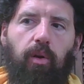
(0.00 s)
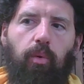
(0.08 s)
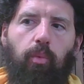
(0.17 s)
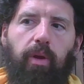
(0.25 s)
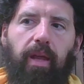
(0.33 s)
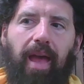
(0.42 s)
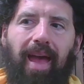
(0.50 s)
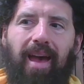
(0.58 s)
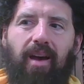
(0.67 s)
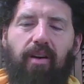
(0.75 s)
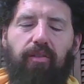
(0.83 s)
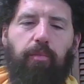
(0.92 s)
we
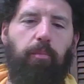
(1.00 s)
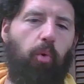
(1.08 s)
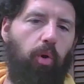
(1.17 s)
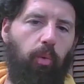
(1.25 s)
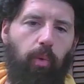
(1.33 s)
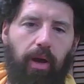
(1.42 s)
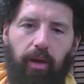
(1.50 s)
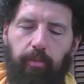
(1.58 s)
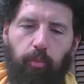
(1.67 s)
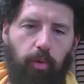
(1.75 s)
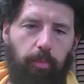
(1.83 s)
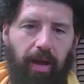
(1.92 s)
have more wealth,
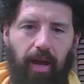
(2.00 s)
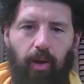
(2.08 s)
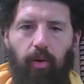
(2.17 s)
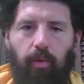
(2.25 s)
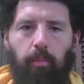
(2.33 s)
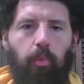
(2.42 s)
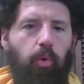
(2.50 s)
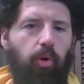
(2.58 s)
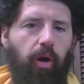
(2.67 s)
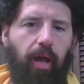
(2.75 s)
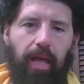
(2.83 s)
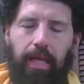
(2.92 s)
more power,
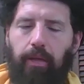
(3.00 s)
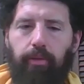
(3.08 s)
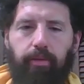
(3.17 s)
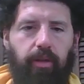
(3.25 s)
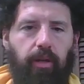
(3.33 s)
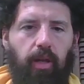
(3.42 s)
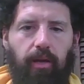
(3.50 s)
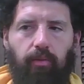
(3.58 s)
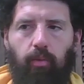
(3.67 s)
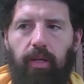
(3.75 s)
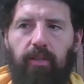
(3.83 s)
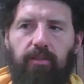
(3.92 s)
more health in a lot of
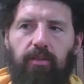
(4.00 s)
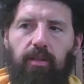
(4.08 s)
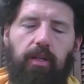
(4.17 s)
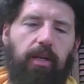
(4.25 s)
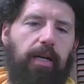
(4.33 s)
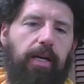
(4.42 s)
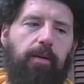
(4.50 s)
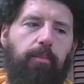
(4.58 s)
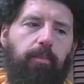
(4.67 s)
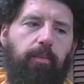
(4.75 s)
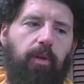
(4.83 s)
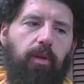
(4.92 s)
ways.
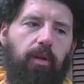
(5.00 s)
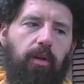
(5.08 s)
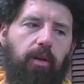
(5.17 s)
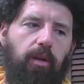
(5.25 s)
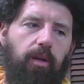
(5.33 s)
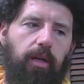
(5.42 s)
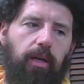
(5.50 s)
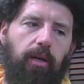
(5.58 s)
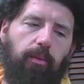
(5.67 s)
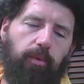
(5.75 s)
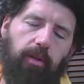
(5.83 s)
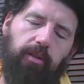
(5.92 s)

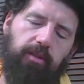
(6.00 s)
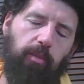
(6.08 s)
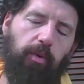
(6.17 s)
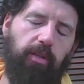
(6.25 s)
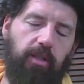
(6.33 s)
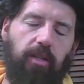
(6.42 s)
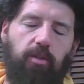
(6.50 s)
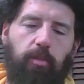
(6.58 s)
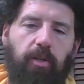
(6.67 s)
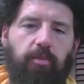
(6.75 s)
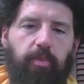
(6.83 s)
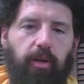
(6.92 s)
Well, in some ways, not so
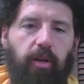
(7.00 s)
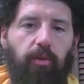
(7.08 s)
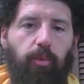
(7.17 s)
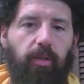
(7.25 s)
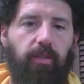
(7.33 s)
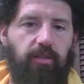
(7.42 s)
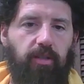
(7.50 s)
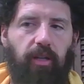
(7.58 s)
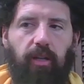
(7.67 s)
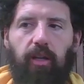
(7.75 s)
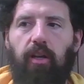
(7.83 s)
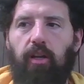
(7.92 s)
much, but in other ways, it's
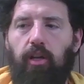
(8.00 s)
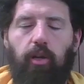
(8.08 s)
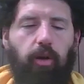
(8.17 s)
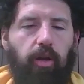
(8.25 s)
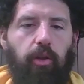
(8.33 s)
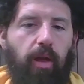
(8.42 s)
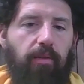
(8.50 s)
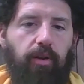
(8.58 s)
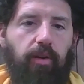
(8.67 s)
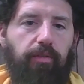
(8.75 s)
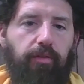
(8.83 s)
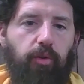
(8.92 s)
like, you have
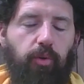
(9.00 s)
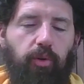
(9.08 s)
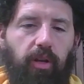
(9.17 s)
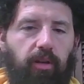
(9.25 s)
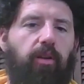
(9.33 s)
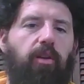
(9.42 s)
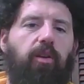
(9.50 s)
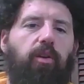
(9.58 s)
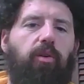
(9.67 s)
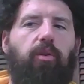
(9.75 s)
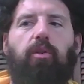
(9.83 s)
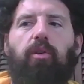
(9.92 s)
enough food and
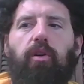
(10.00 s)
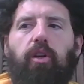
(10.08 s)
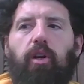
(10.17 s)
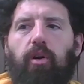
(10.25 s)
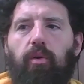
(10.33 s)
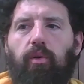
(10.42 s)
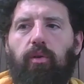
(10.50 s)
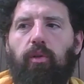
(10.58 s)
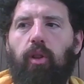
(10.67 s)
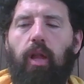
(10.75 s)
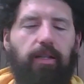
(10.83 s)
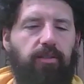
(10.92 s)

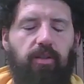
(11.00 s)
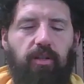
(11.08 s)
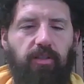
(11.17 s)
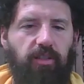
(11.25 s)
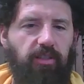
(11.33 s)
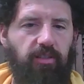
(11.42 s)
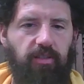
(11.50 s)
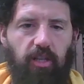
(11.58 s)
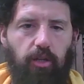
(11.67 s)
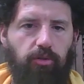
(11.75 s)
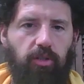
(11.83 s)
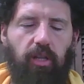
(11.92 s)
lots of the diseases that
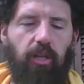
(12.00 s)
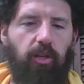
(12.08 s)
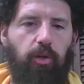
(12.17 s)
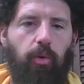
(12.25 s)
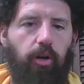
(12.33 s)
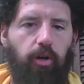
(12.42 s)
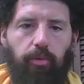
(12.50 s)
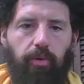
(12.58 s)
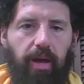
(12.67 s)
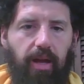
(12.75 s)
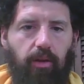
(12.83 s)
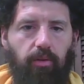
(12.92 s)
used to kill you aren't
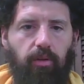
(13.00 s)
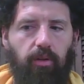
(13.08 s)
around.